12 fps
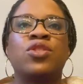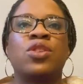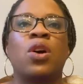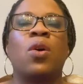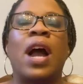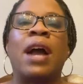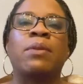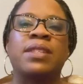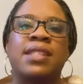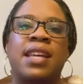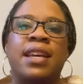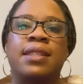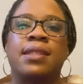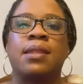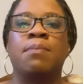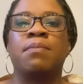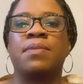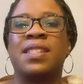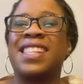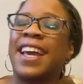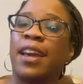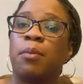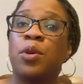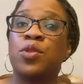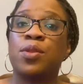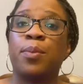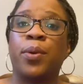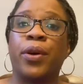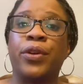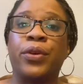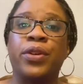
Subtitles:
So I would say it's the second most important